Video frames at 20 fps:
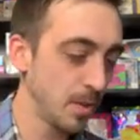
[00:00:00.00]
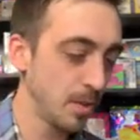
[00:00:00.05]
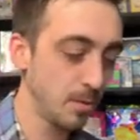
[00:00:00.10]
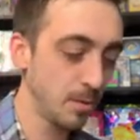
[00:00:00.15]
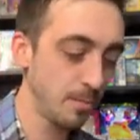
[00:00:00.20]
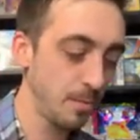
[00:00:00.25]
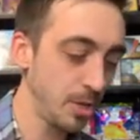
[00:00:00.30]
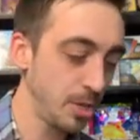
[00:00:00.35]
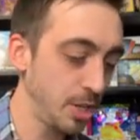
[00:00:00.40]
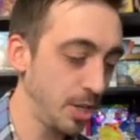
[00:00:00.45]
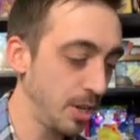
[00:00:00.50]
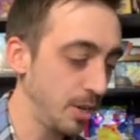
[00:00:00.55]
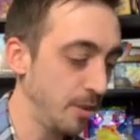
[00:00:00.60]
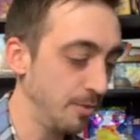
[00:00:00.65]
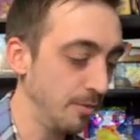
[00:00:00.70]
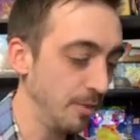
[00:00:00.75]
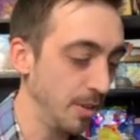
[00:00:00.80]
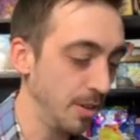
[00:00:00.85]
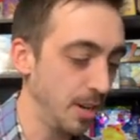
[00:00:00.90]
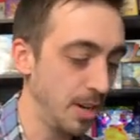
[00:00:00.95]
We'll put you
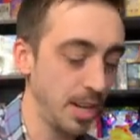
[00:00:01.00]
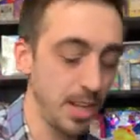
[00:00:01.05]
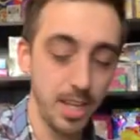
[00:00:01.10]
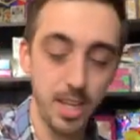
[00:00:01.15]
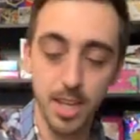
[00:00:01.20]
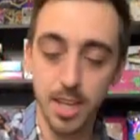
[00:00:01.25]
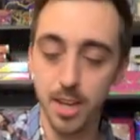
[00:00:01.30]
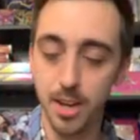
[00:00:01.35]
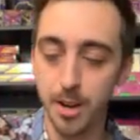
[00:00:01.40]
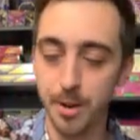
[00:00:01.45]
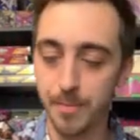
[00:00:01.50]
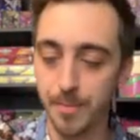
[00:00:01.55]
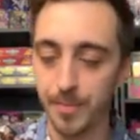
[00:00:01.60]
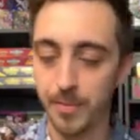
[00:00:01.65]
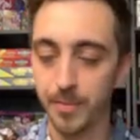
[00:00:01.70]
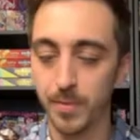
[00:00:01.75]
over here.